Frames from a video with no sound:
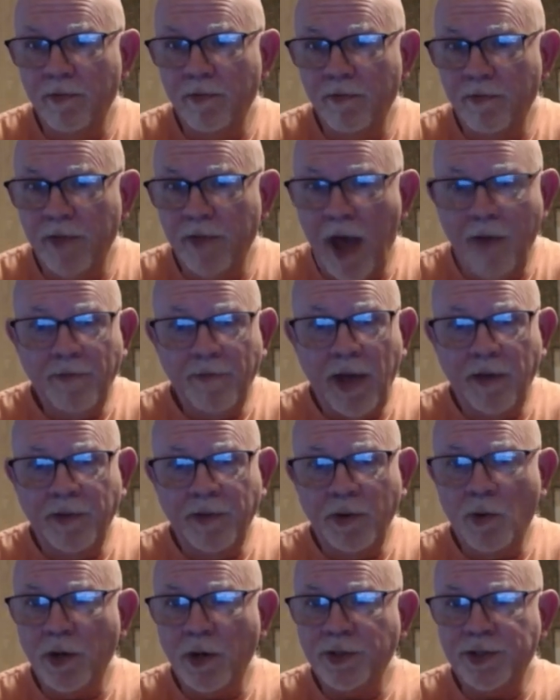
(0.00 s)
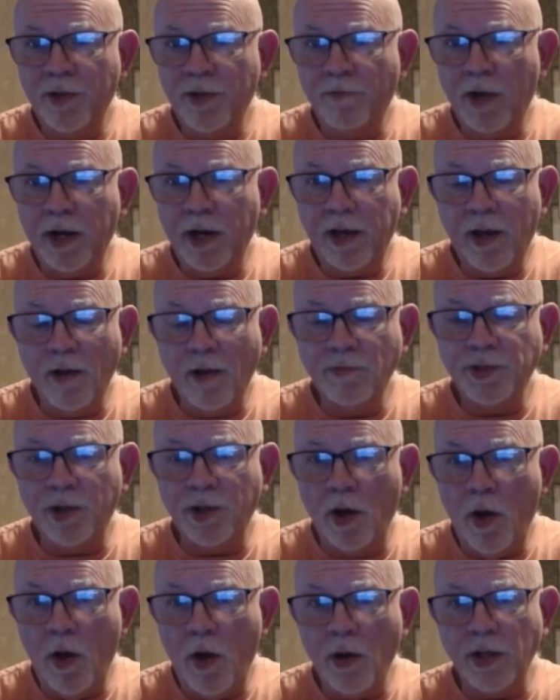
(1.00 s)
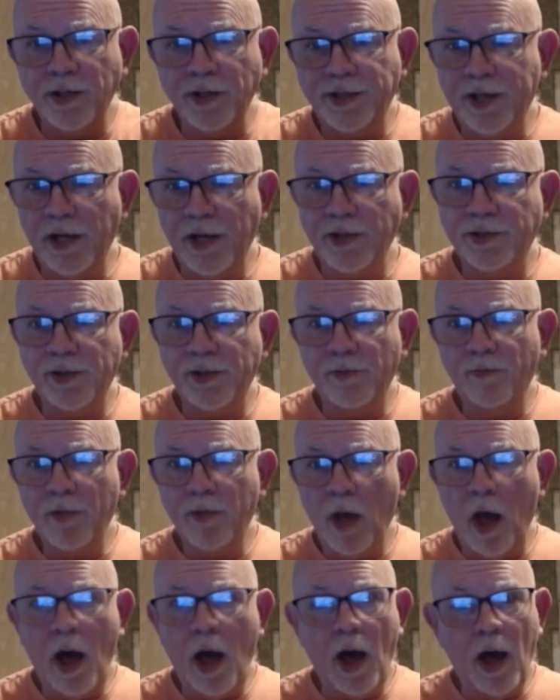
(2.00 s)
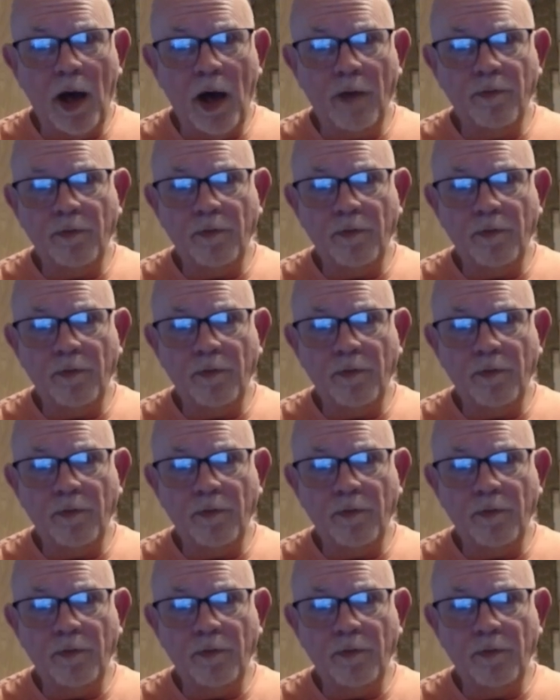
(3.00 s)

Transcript: that may be where somebody comes along and says, I've